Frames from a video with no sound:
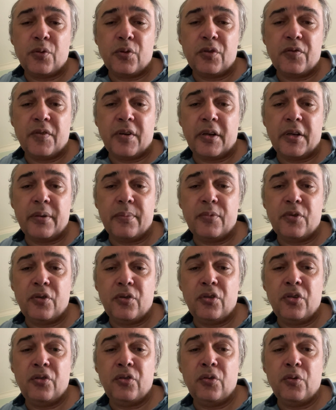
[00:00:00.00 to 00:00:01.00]
is volume,
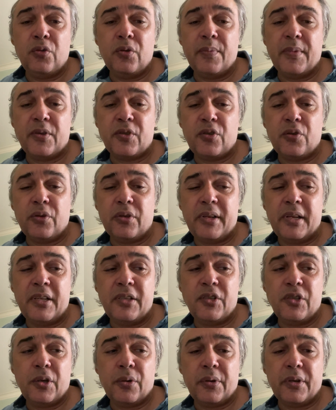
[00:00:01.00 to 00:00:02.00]
2-dimensional
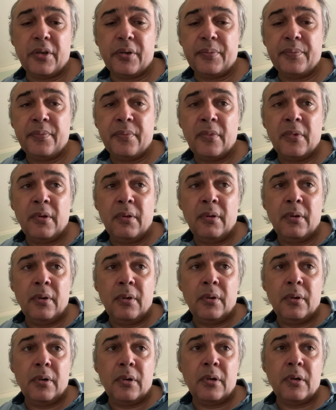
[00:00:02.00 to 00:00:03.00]
is area.
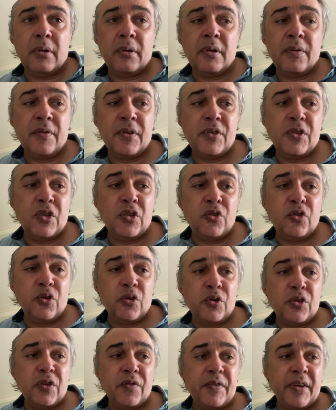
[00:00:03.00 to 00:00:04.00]
This is
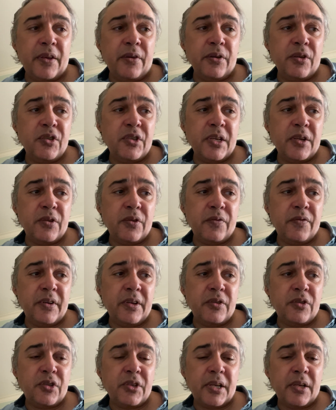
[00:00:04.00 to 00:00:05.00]
Joseph Alexander
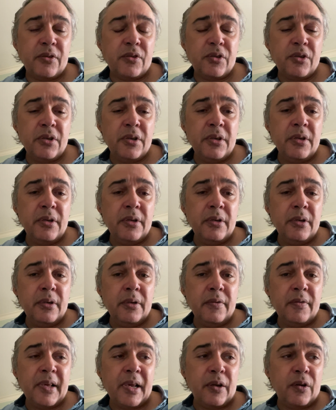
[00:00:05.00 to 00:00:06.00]
Van Zandt.
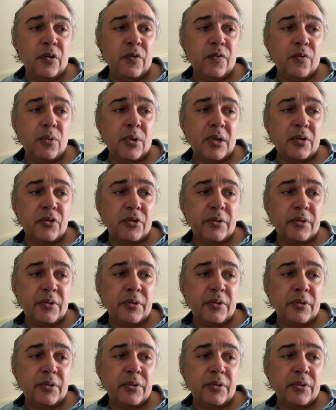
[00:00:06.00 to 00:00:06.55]
Thank you for watching.